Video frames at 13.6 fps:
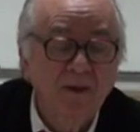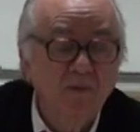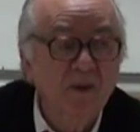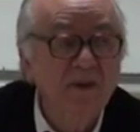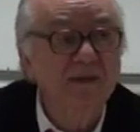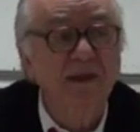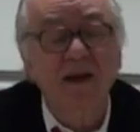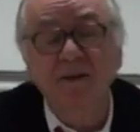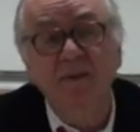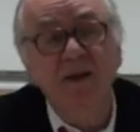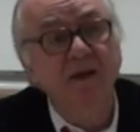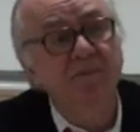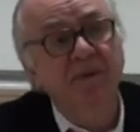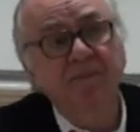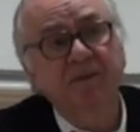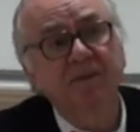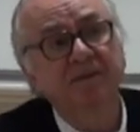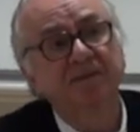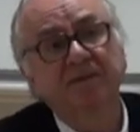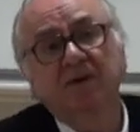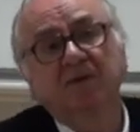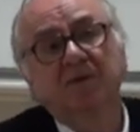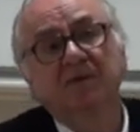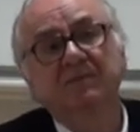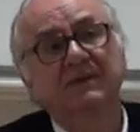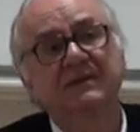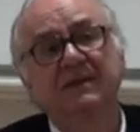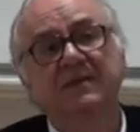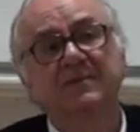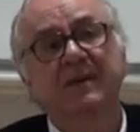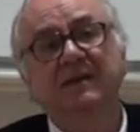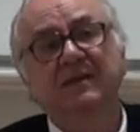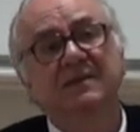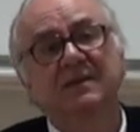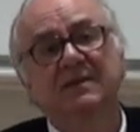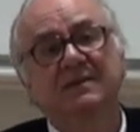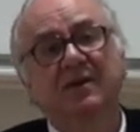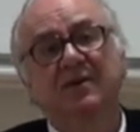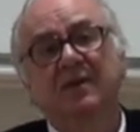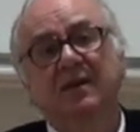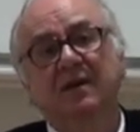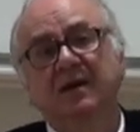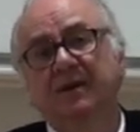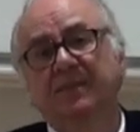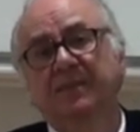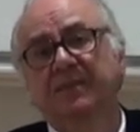Well, there are many people for whom these expectations are not there.